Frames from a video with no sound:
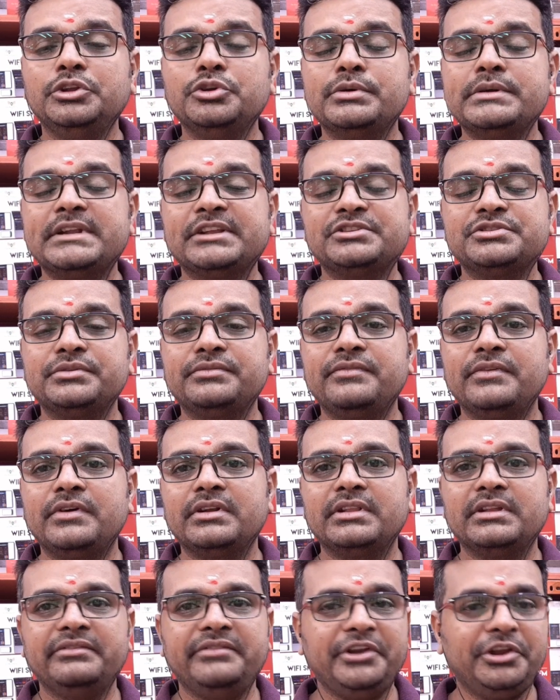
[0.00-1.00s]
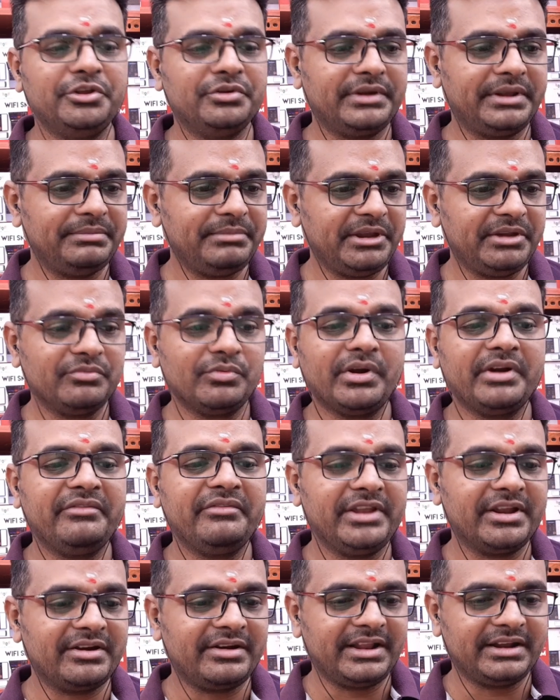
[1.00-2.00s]
you understood for the video I mean what
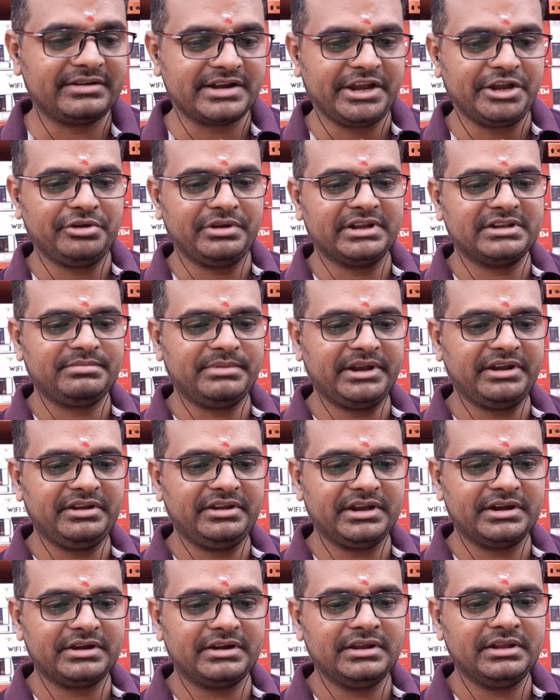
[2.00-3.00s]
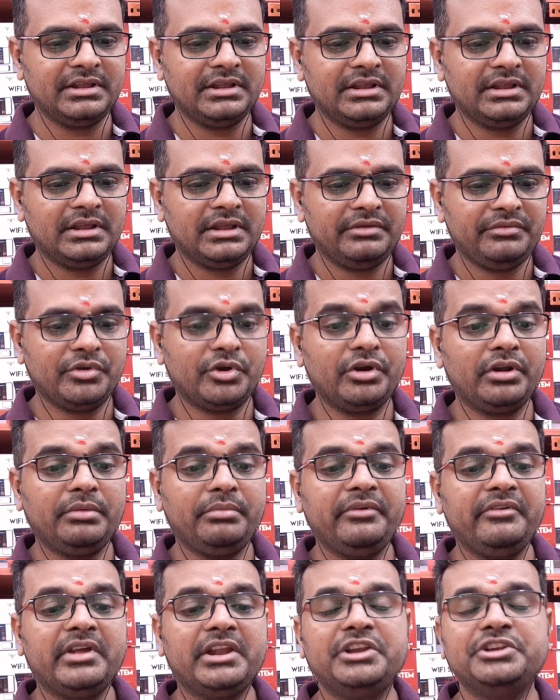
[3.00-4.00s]
we are trying to explain here we want
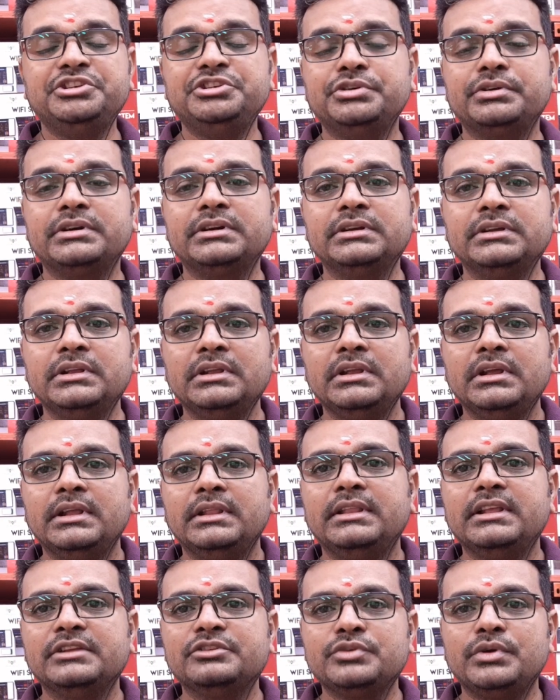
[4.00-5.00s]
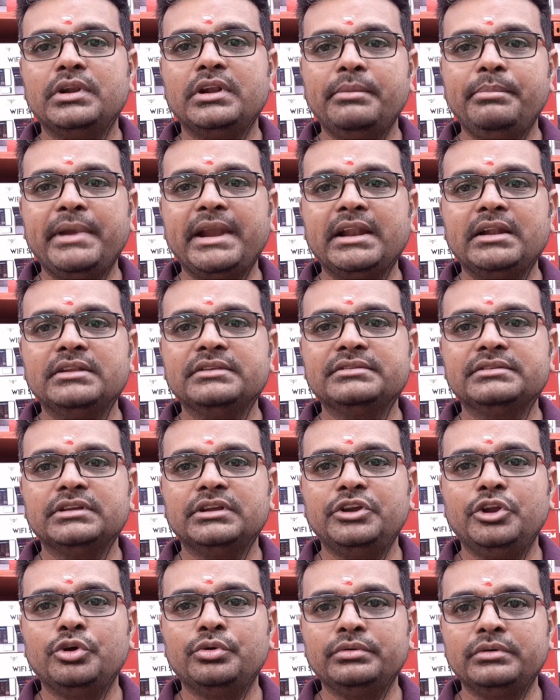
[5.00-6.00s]
to be very sure the solar panels
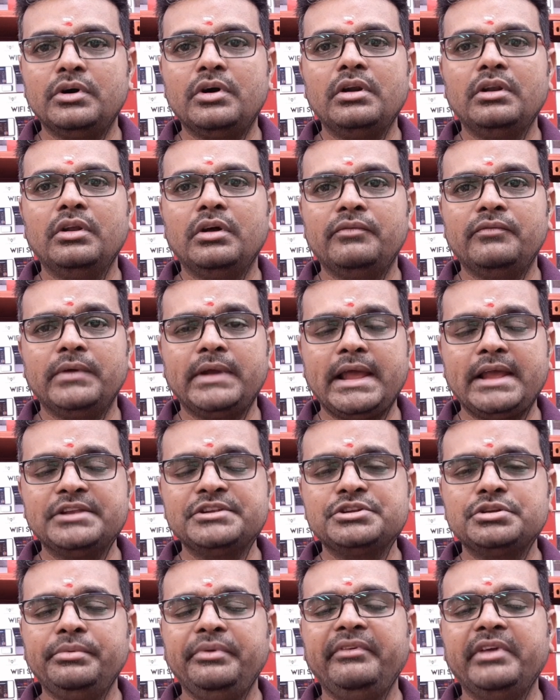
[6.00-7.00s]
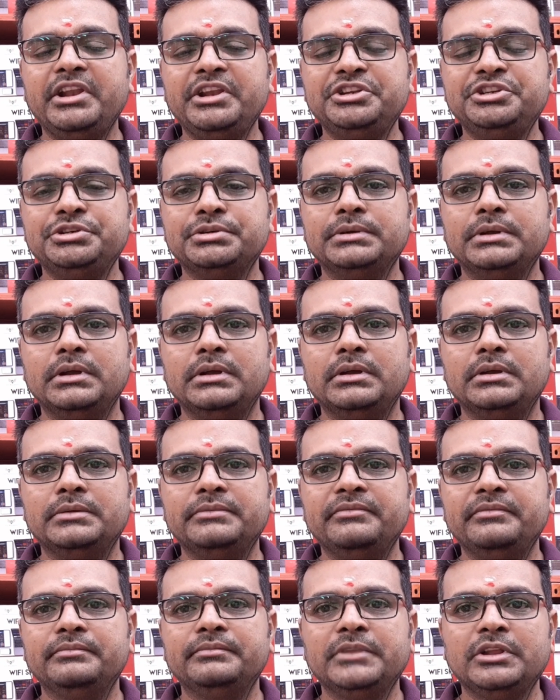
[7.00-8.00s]
uh, you know all has to be very sure
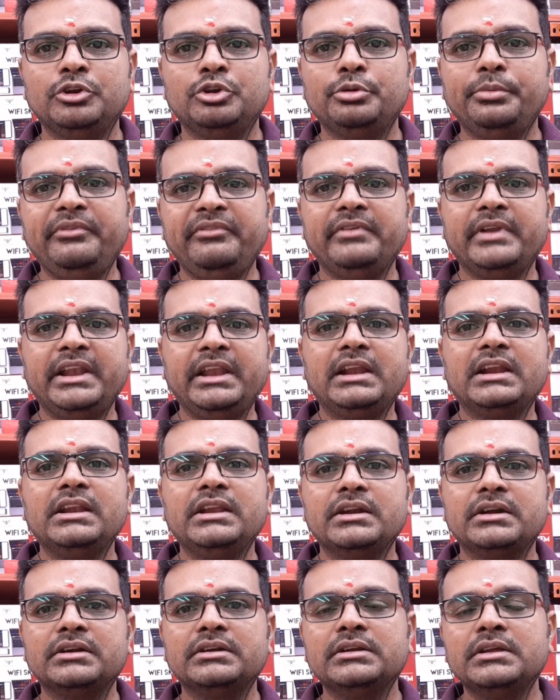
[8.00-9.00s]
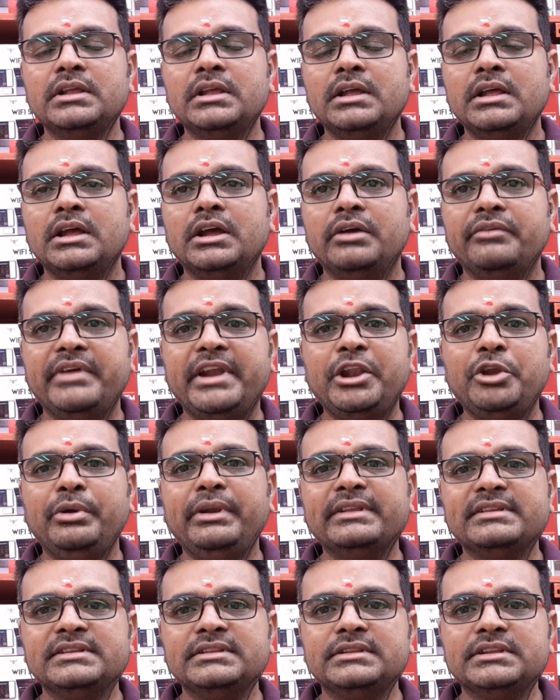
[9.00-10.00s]
uh, to be very clear when
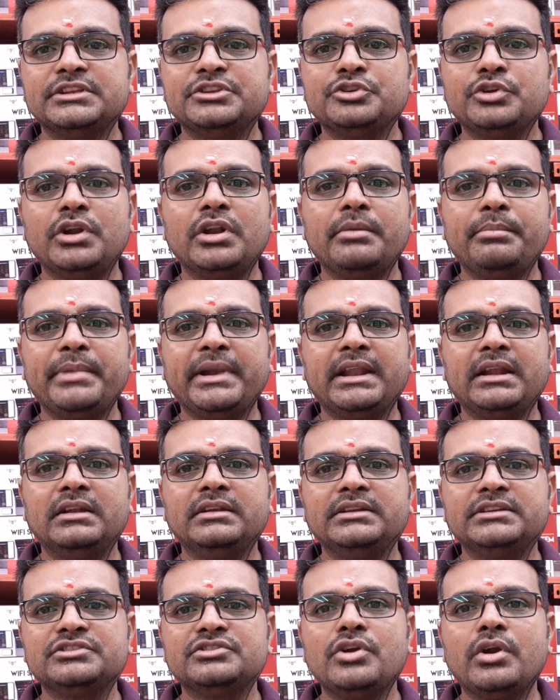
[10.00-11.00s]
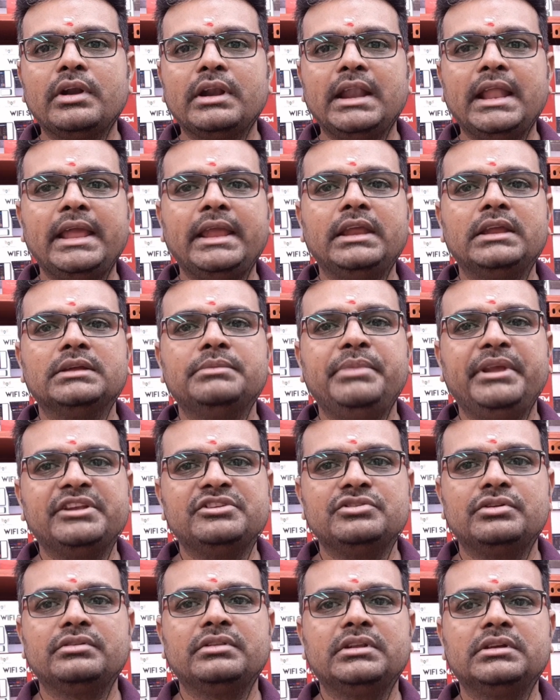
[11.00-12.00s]
you design the solar panel it's not like uh,
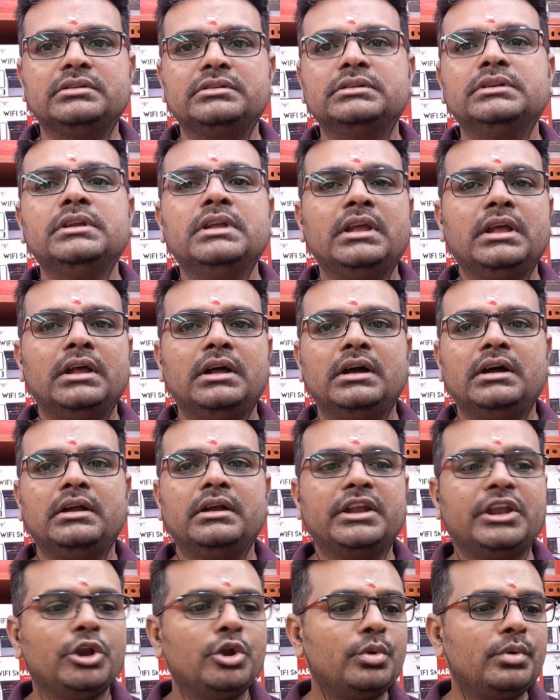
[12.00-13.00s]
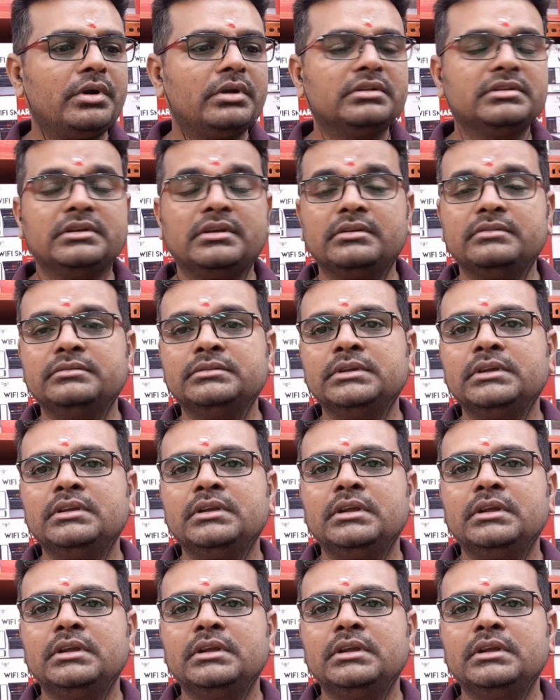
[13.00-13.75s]
based on the uh, kilowatts or